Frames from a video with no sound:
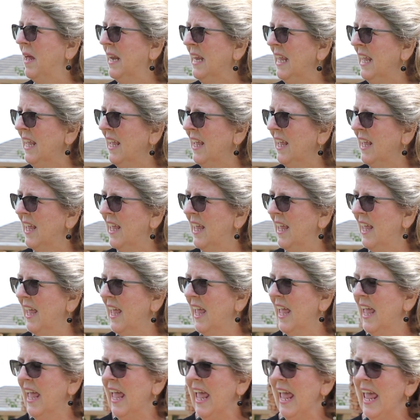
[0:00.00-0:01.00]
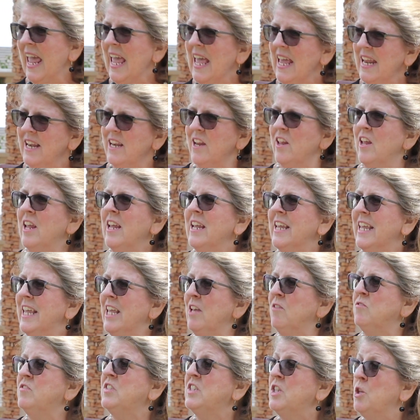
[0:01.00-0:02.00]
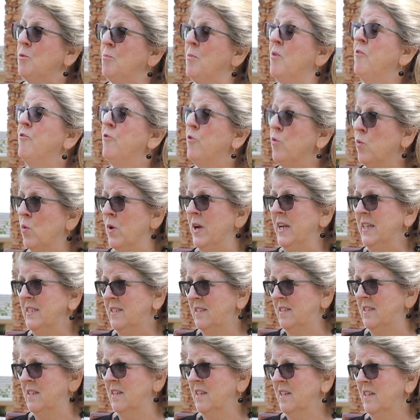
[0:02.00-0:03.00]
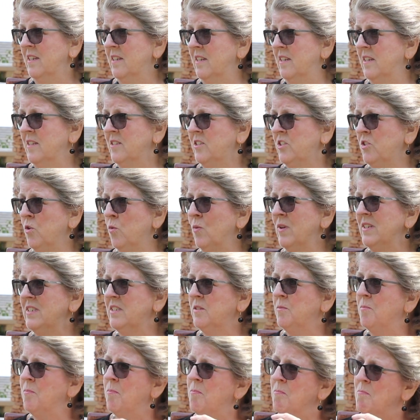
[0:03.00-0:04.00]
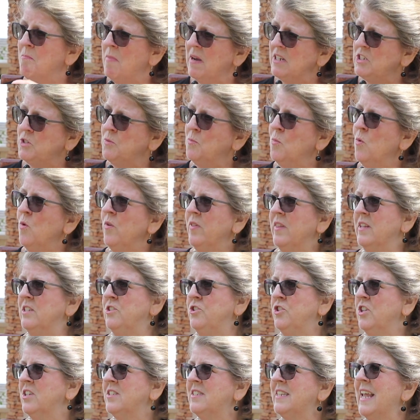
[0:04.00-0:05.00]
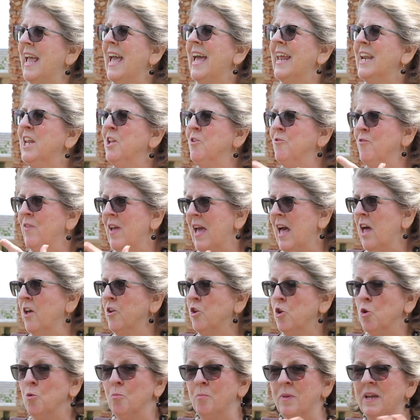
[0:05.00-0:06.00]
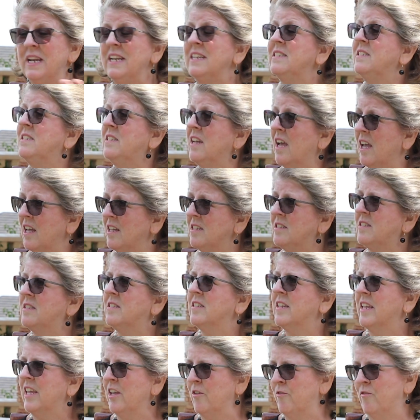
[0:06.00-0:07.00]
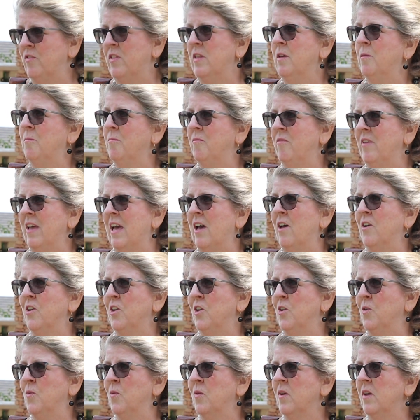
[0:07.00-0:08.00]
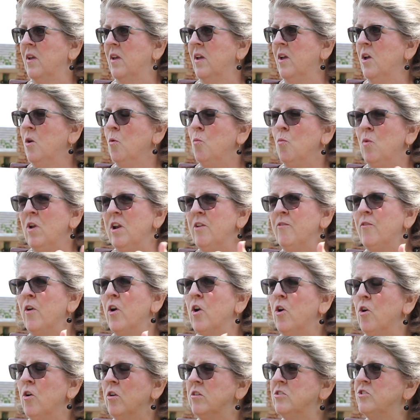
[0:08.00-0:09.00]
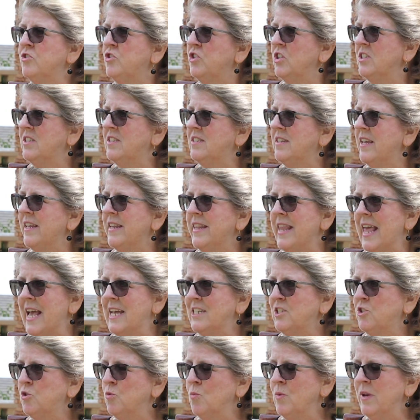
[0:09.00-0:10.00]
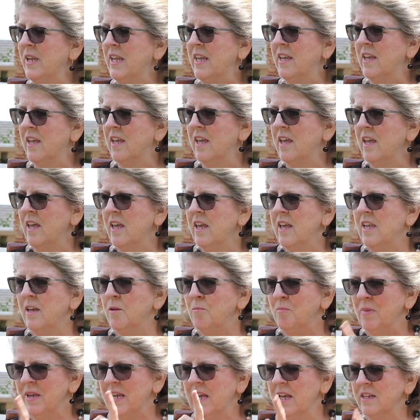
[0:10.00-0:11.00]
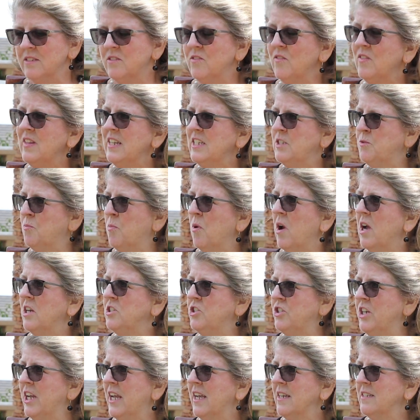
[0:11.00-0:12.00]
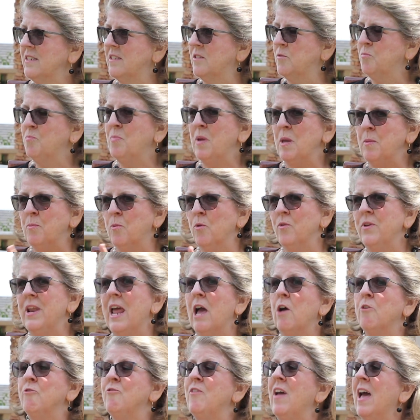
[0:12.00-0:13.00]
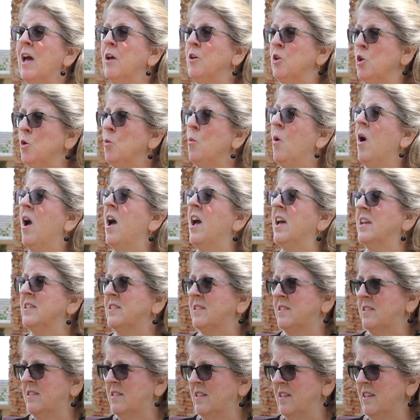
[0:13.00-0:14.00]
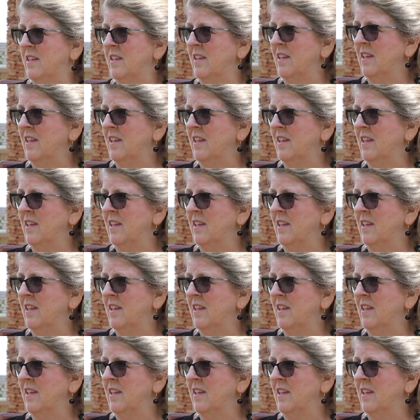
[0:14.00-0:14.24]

money. And it gives them a voice. So it's much more than just adding value, but it does give them value. One of our girls just said last week, because of these projects, people now value us.